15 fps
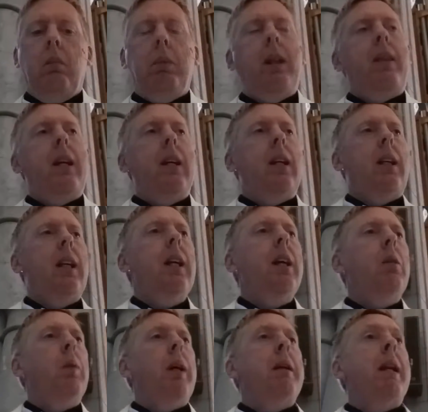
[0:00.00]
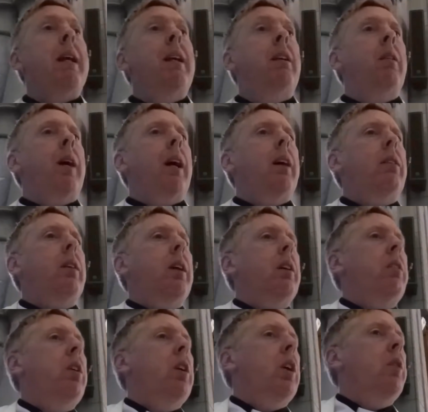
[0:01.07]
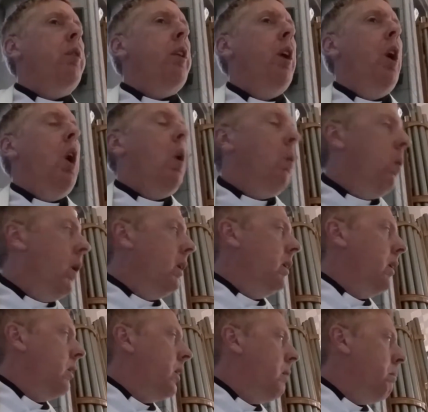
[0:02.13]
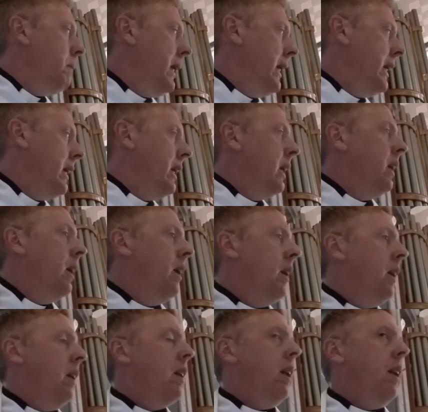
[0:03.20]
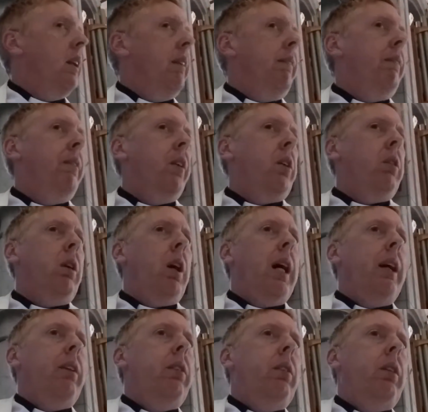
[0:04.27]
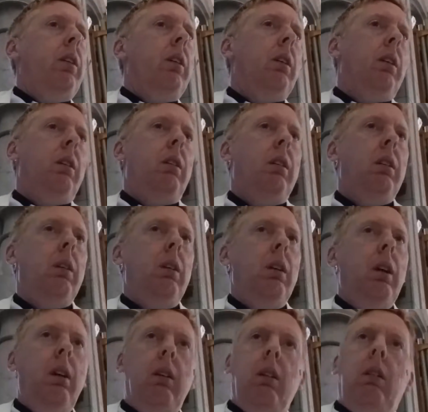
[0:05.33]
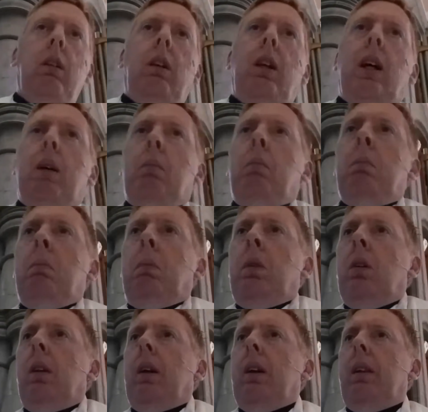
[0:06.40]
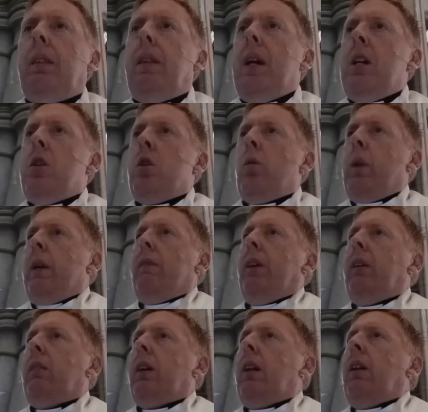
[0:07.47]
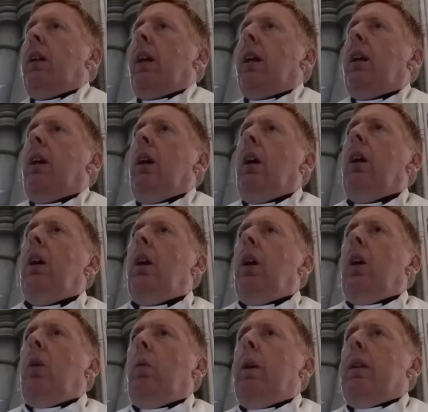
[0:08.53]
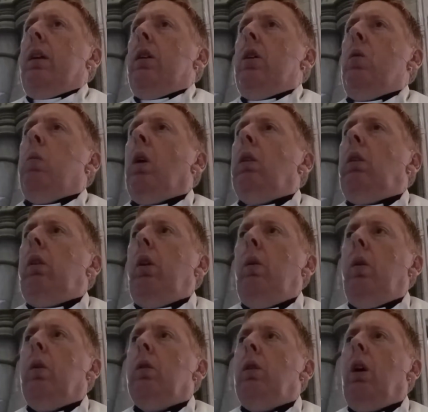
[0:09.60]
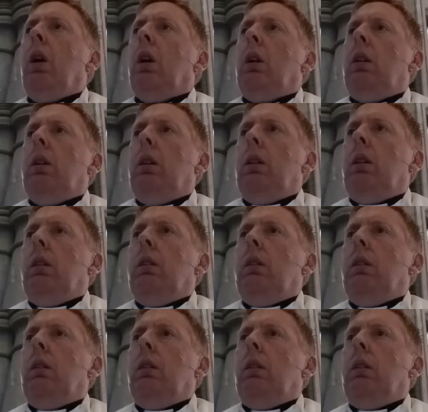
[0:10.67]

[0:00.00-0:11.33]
But then again, we need to ask ourselves, what does it mean to live for Christ? Is it to come to the cathedral every Sunday, whether you want to or not?